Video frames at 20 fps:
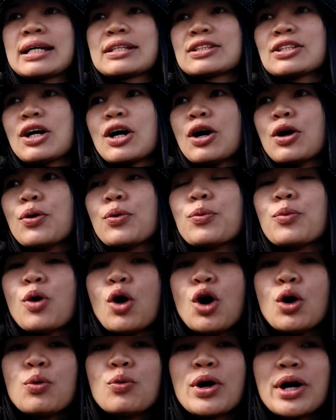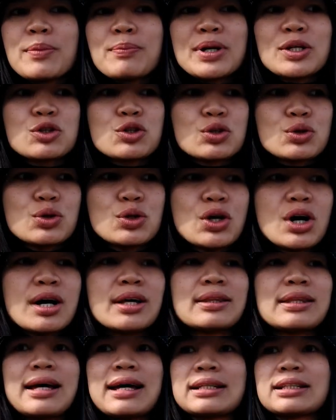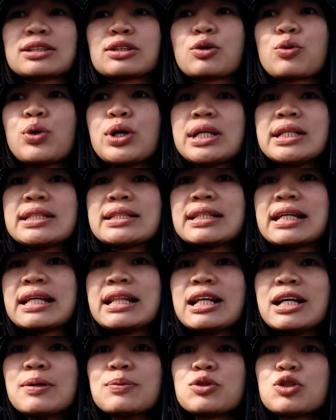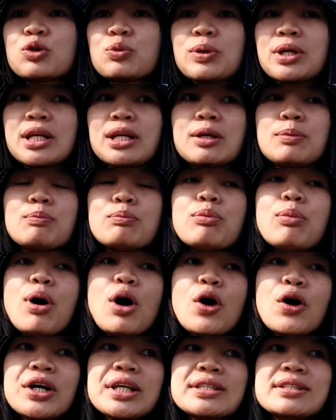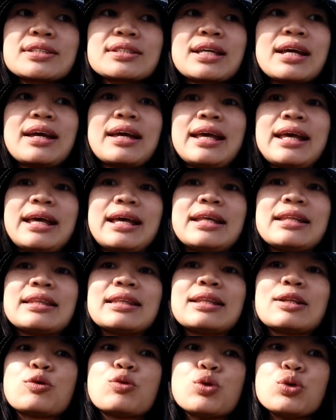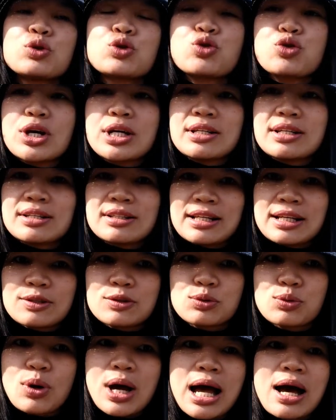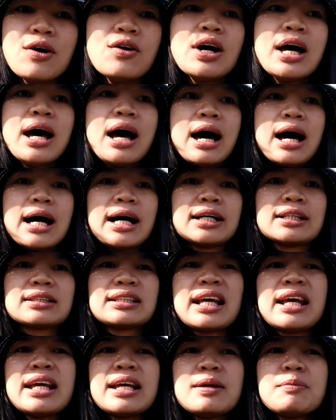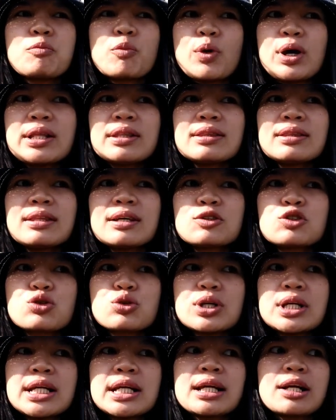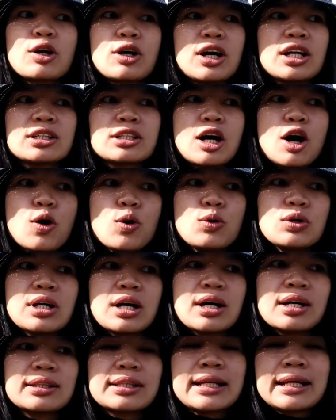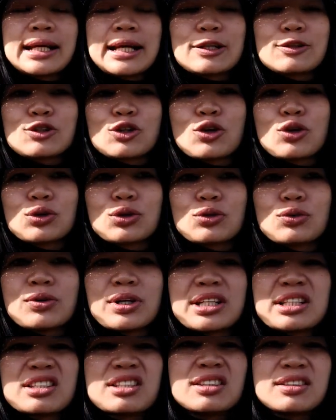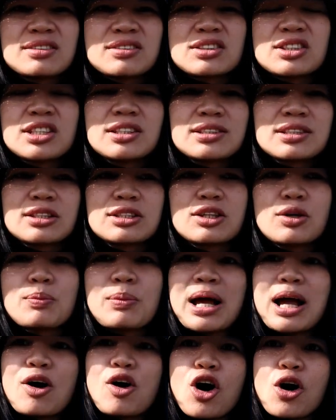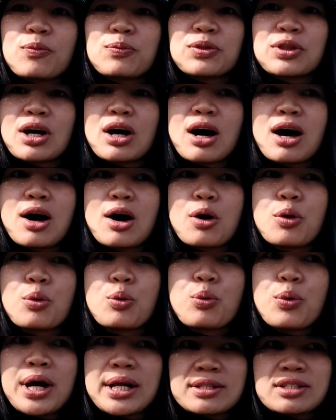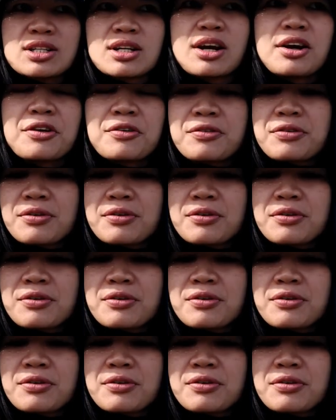So always make sure that Quince, they love to be moist and wood drained as well. When the tree get older, they can tolerate just certain amount of the wet